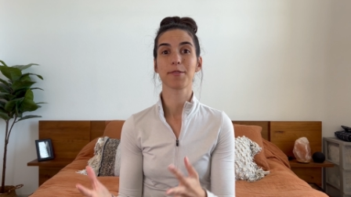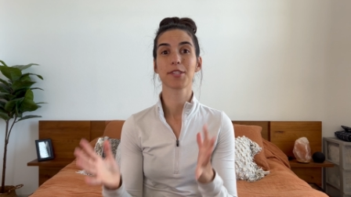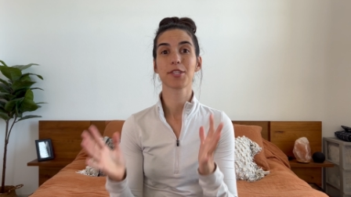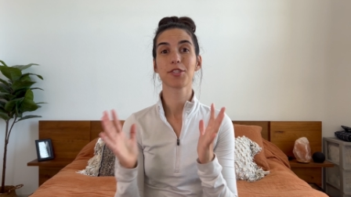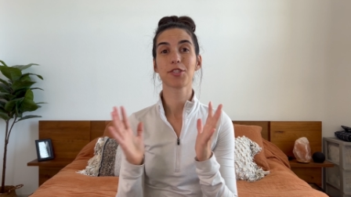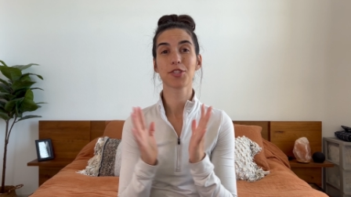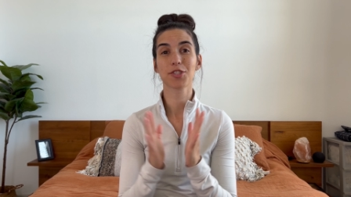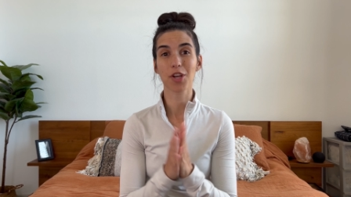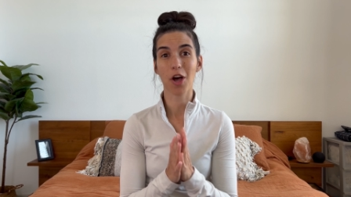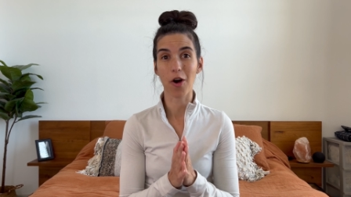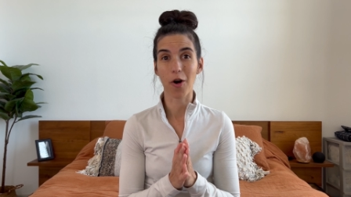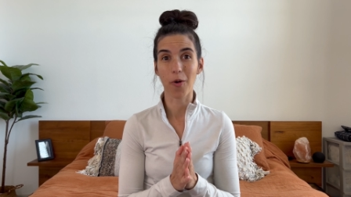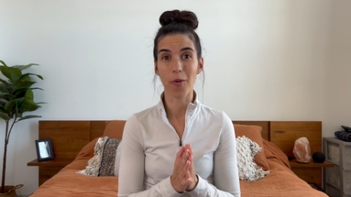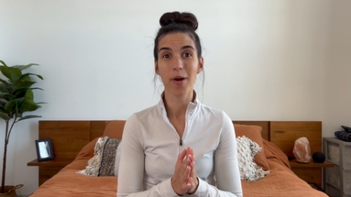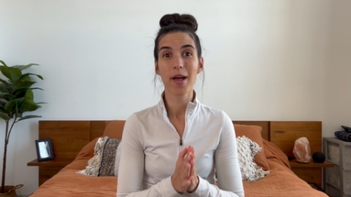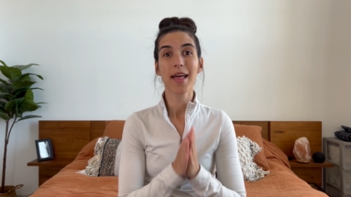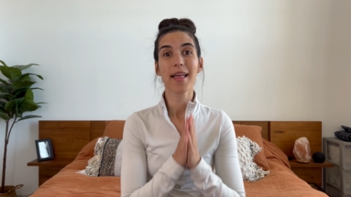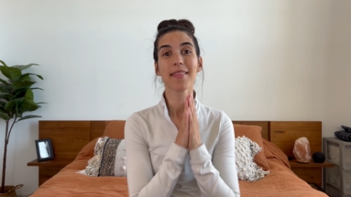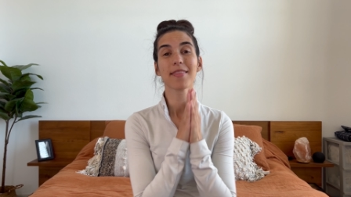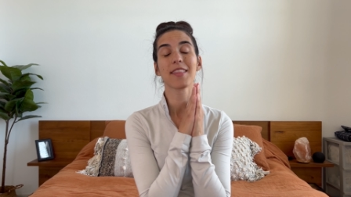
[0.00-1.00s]
So
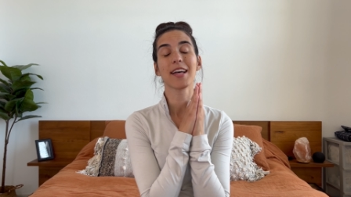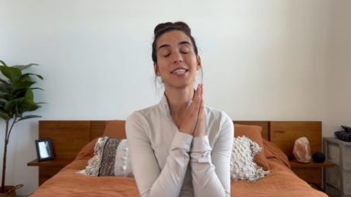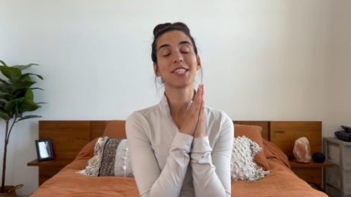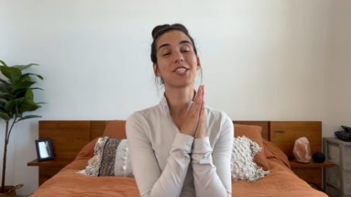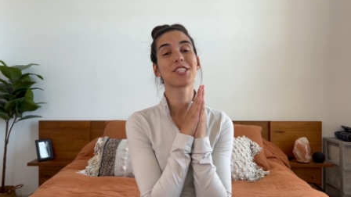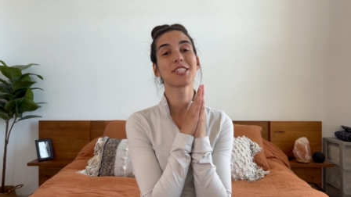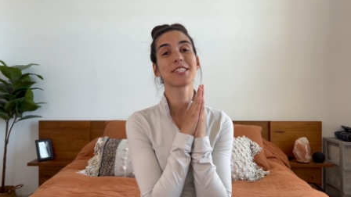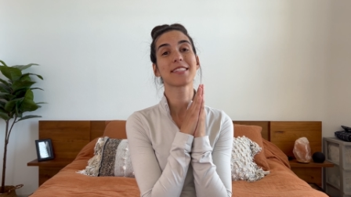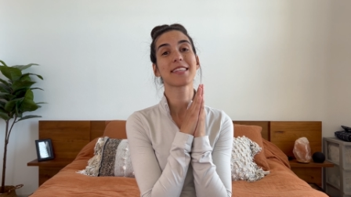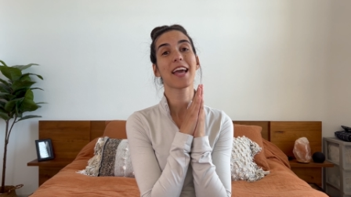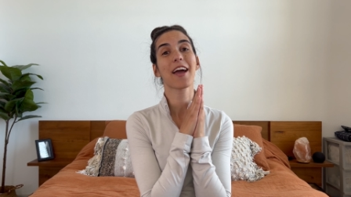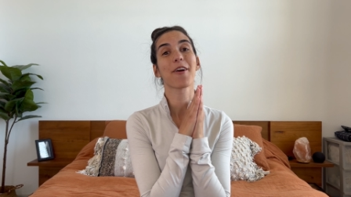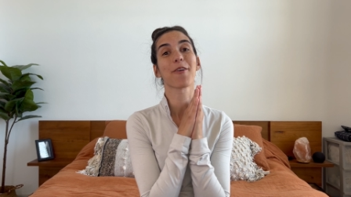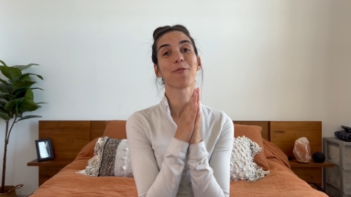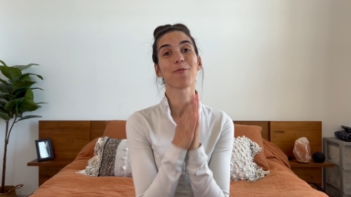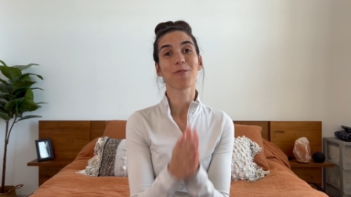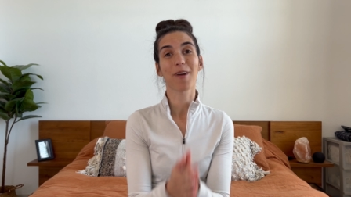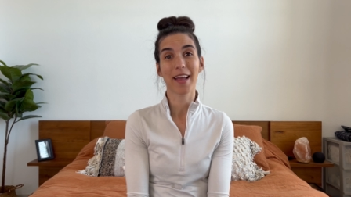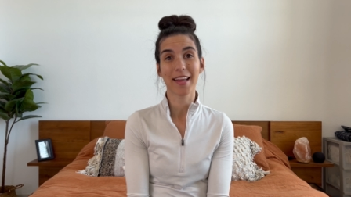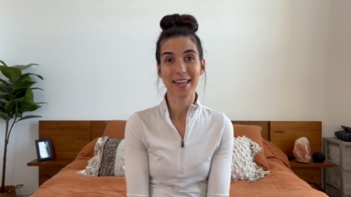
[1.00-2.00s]
let's just
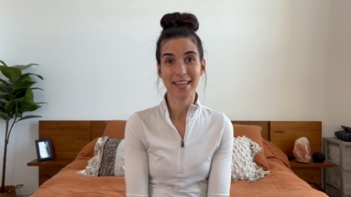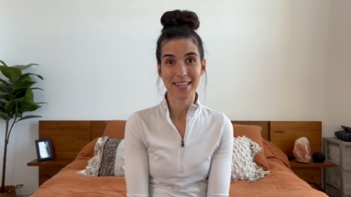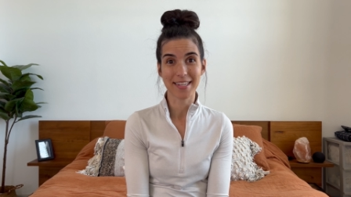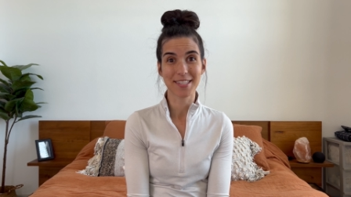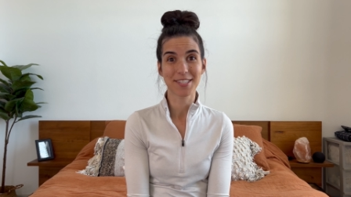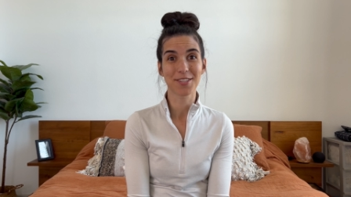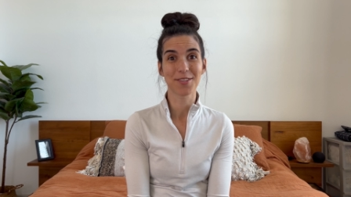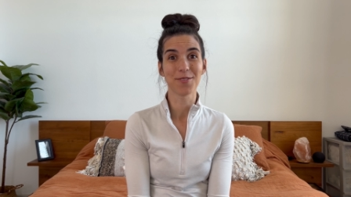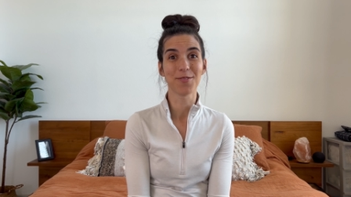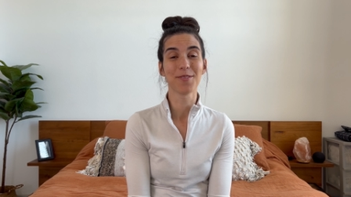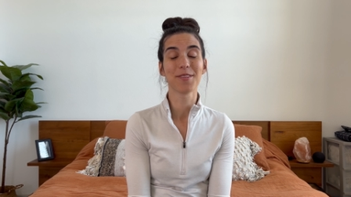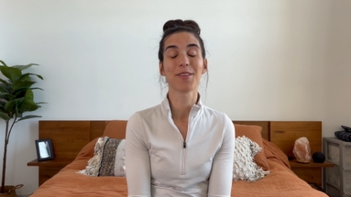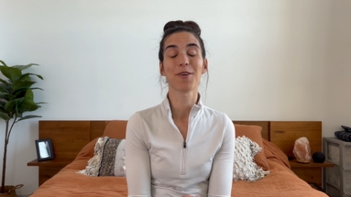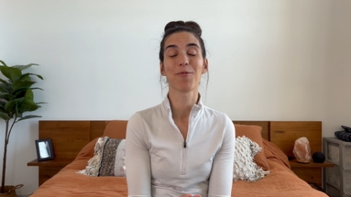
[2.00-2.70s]
get right into the